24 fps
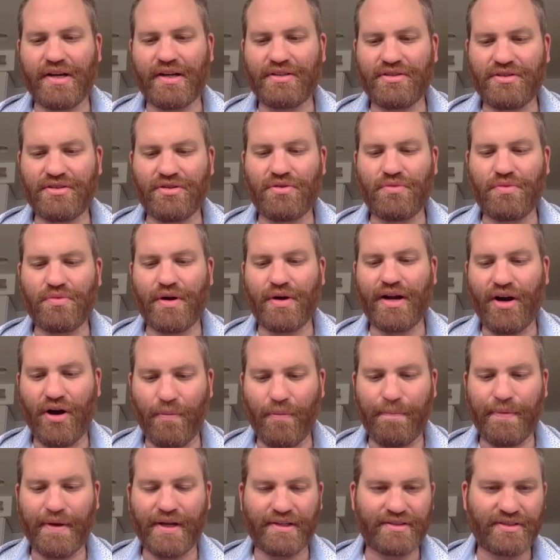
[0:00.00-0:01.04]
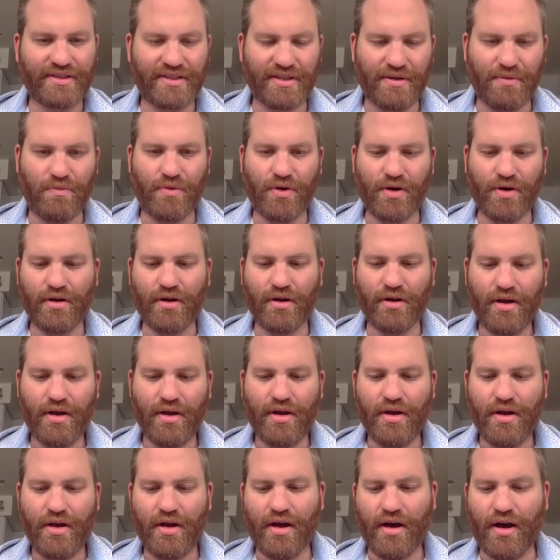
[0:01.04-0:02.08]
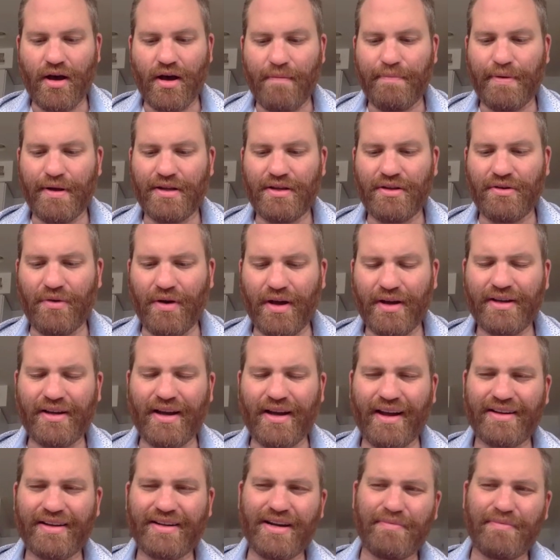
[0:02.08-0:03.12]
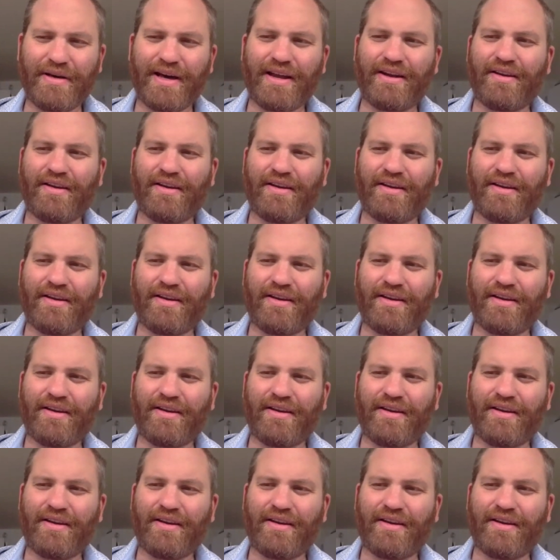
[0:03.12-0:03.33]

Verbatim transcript: as, you know, we're helping someone. Uh, but, you know, I, I come